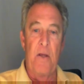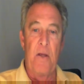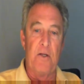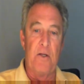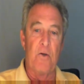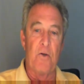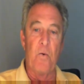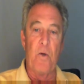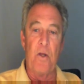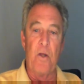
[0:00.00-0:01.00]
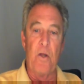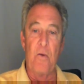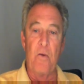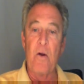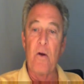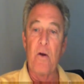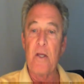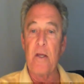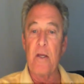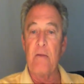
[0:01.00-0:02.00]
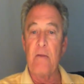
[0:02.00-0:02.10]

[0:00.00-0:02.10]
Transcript: And so here we are again.